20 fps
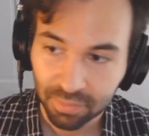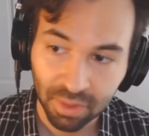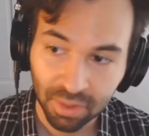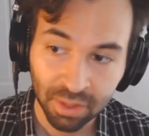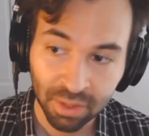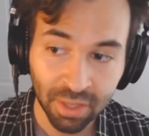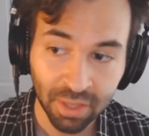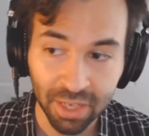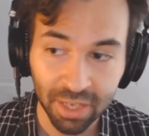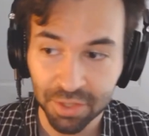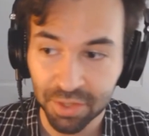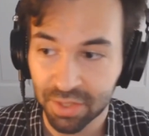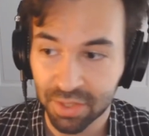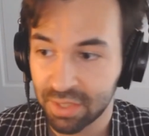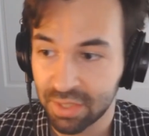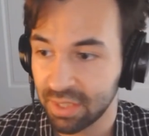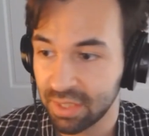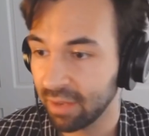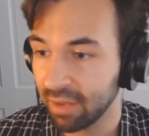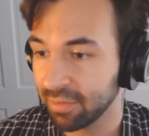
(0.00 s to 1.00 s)
As you can
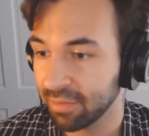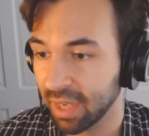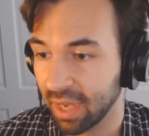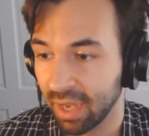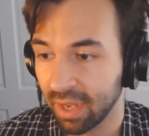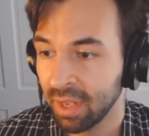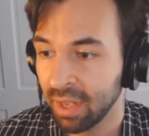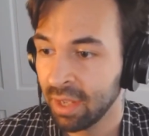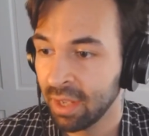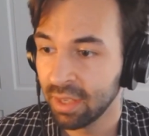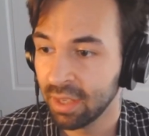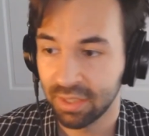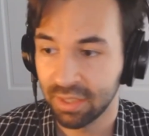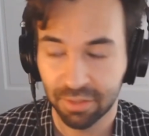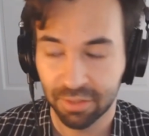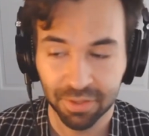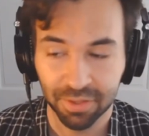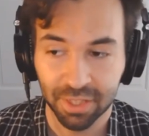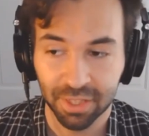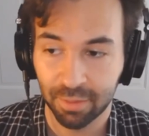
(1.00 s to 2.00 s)
see, I've got
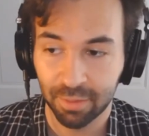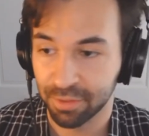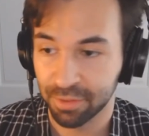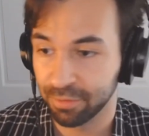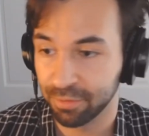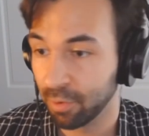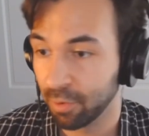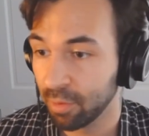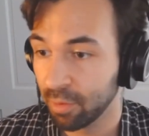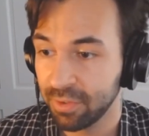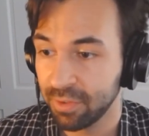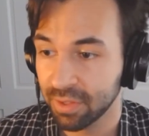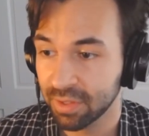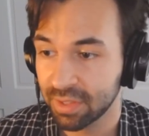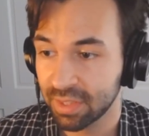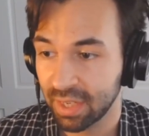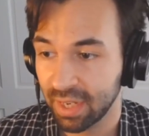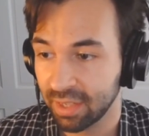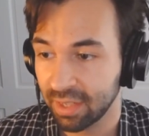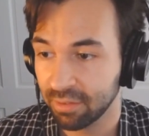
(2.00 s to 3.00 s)
different types of form fields that
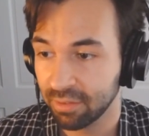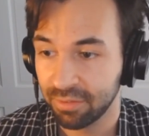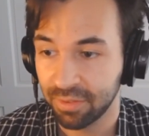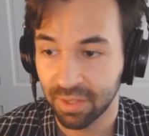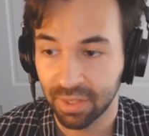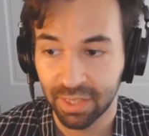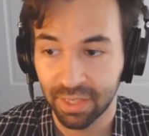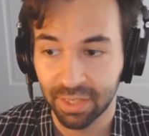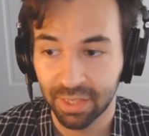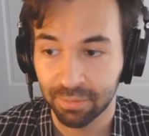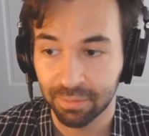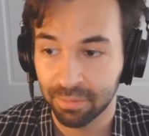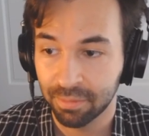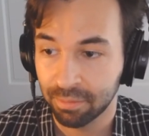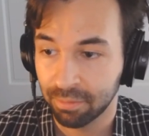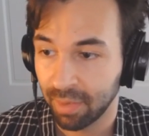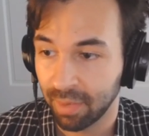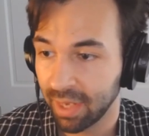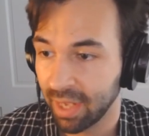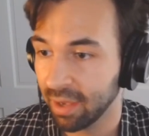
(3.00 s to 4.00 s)
I can fill in,
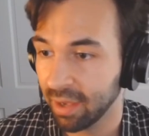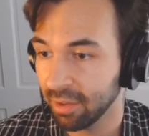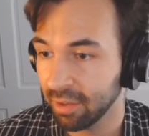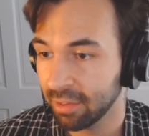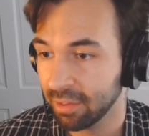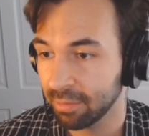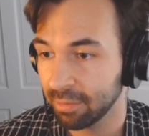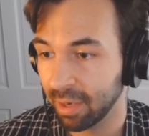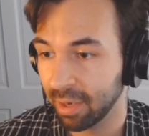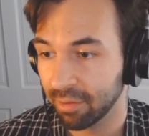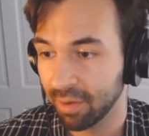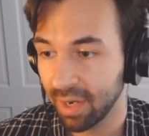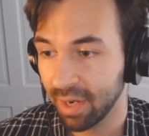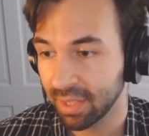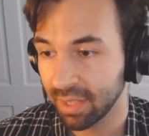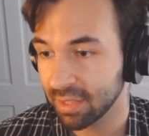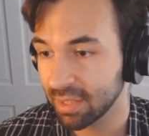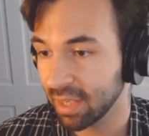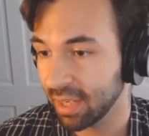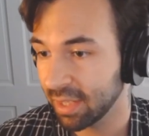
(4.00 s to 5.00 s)
my health, my rank and
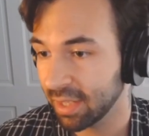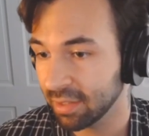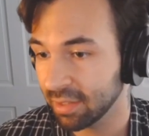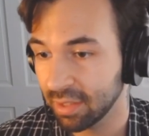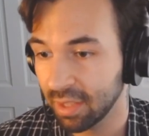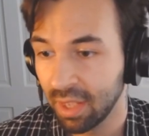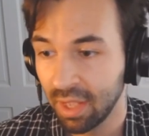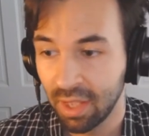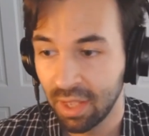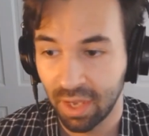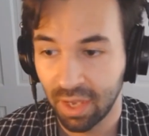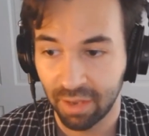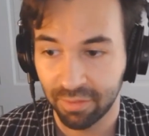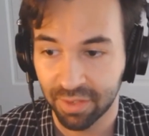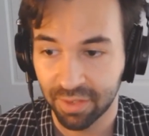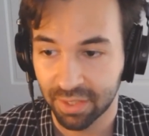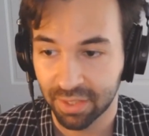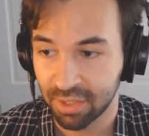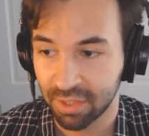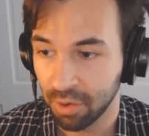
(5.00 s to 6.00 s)
title. I've
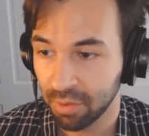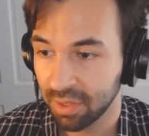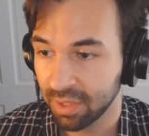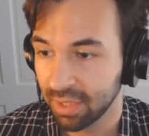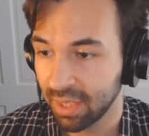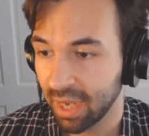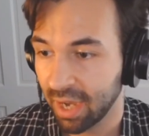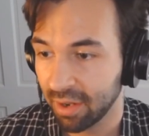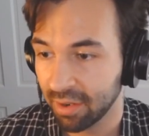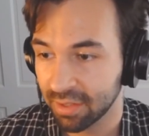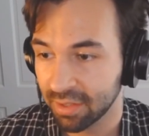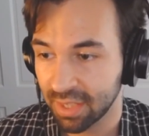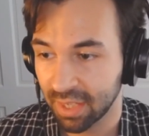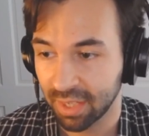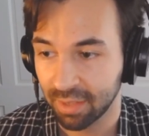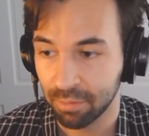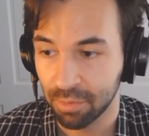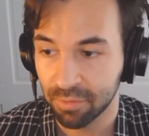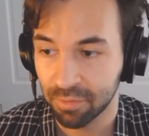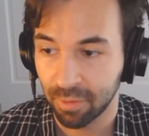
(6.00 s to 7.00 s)
got token counters I can
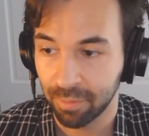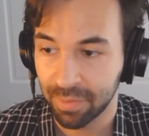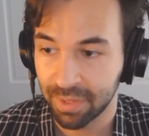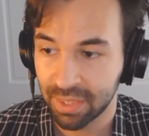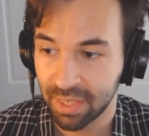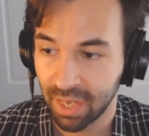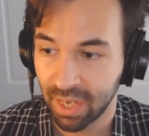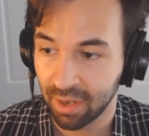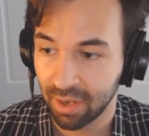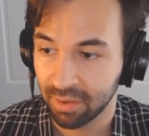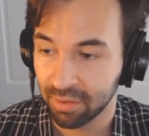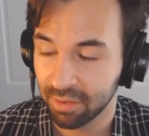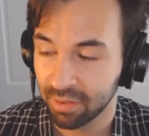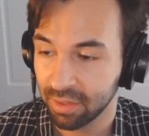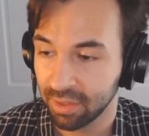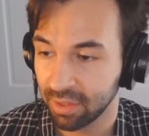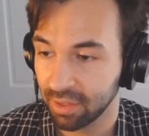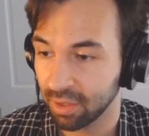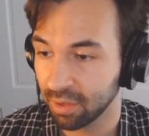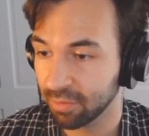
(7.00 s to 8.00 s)
move up and down,
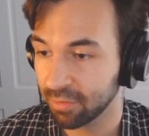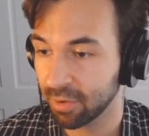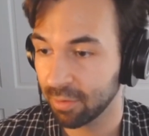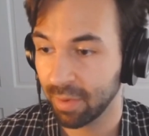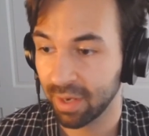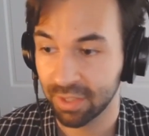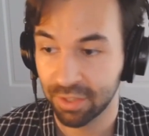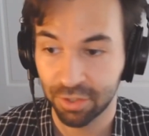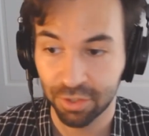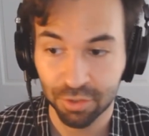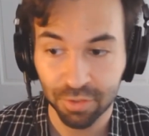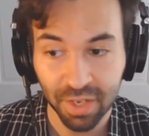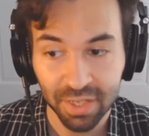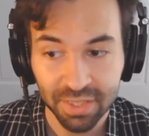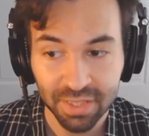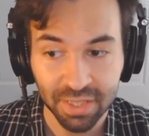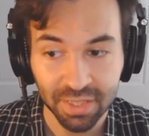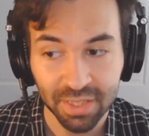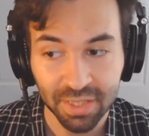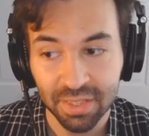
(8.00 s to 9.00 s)
for my stress
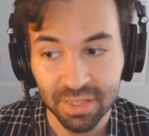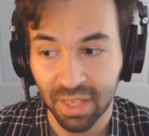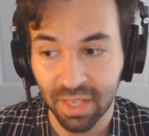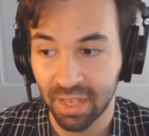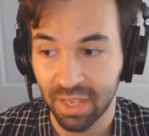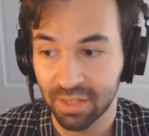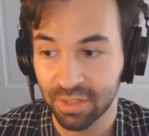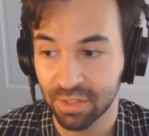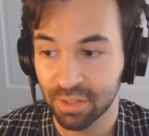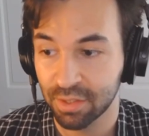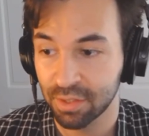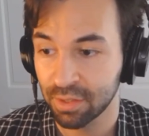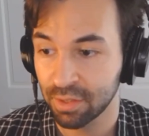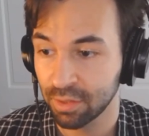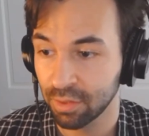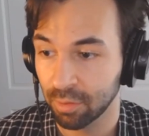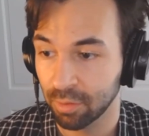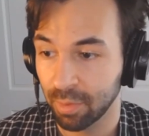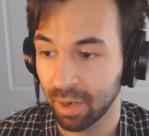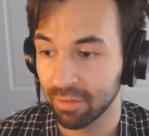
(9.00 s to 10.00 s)
in this case,
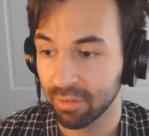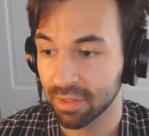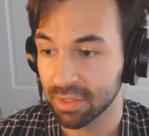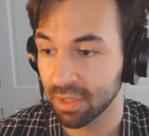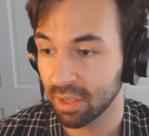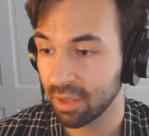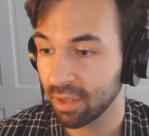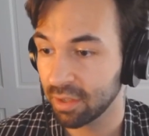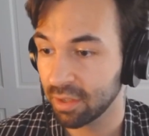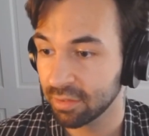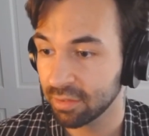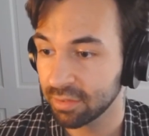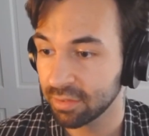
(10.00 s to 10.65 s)
or my resolve.